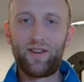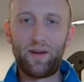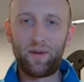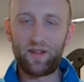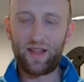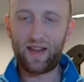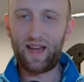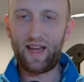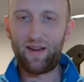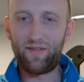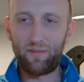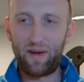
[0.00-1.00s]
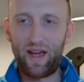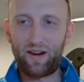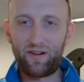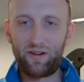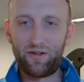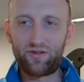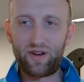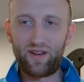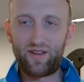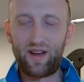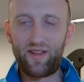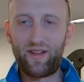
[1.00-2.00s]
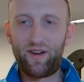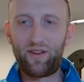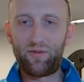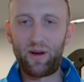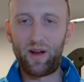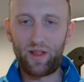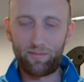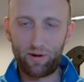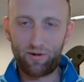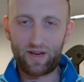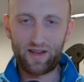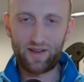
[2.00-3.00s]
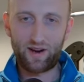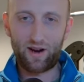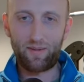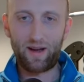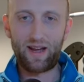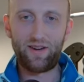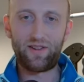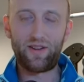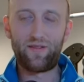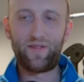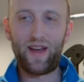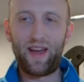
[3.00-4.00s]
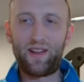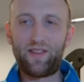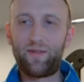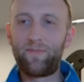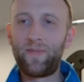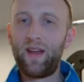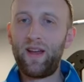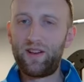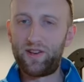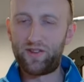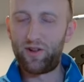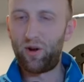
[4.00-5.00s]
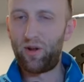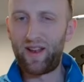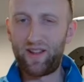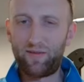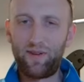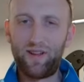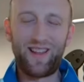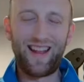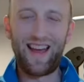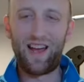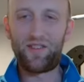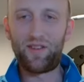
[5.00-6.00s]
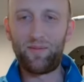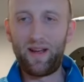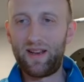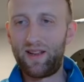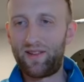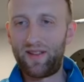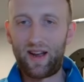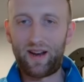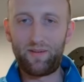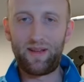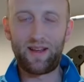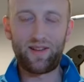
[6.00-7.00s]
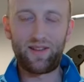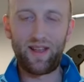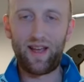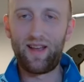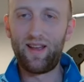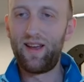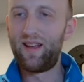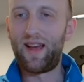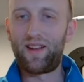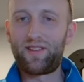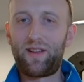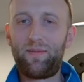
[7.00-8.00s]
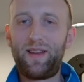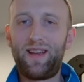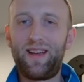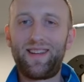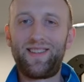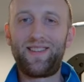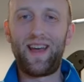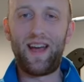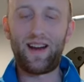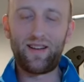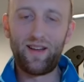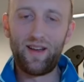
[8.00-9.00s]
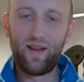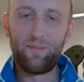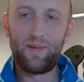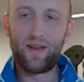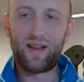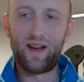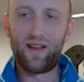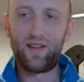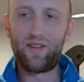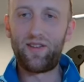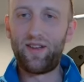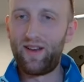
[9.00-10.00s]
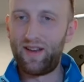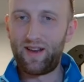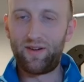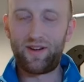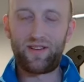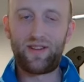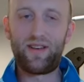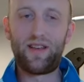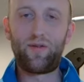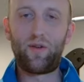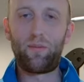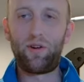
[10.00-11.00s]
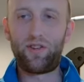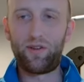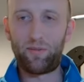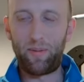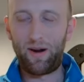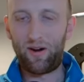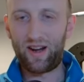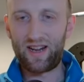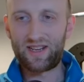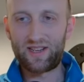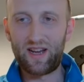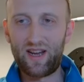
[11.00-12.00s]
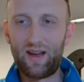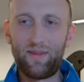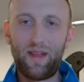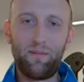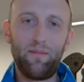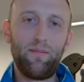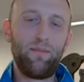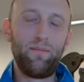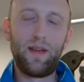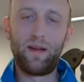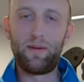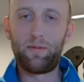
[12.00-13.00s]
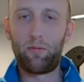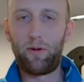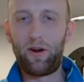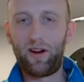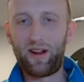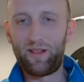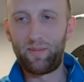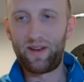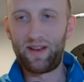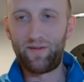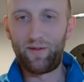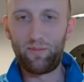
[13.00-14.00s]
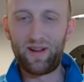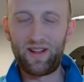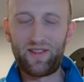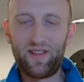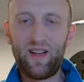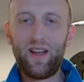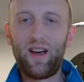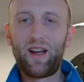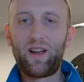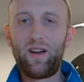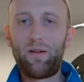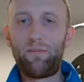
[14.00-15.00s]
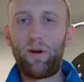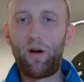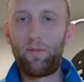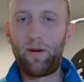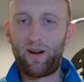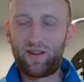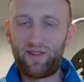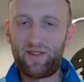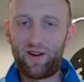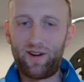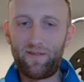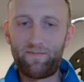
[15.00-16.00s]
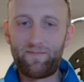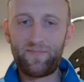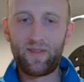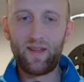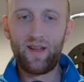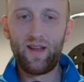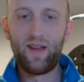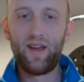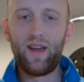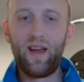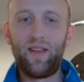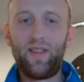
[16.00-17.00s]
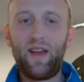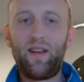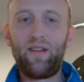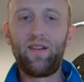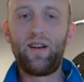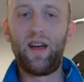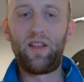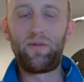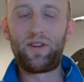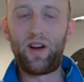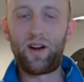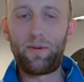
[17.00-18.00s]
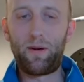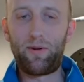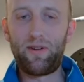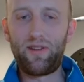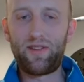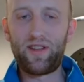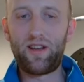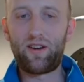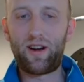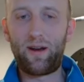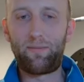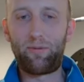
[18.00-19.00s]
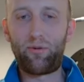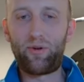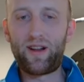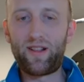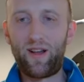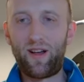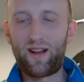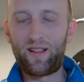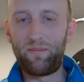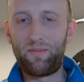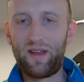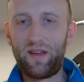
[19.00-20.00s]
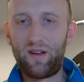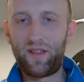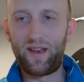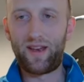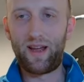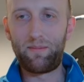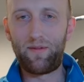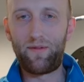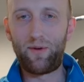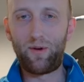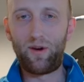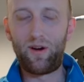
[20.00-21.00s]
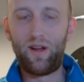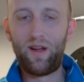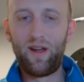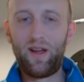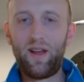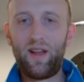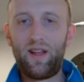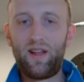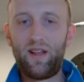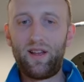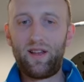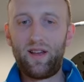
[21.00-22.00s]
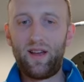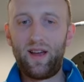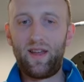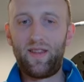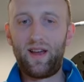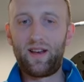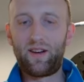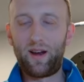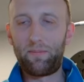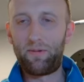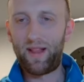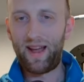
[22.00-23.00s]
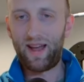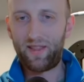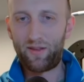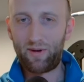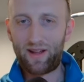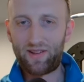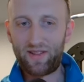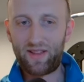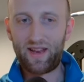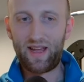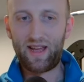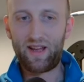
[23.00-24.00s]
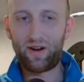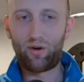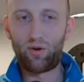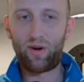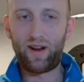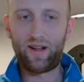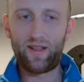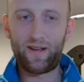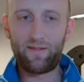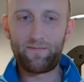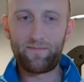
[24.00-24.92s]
typically going to have the macronutrients on there as well, the proteins, carbohydrates, and fats. Just know that it's an estimate. It's not going to be exact. Not going to be exact because it's a different person preparing it each time. They may be preparing a little bit different, but it's a good ballpark to start in. And then, as we talked about previously, you're going to pre-log the meal the night before, and then you're going to plan the rest of the day accordingly.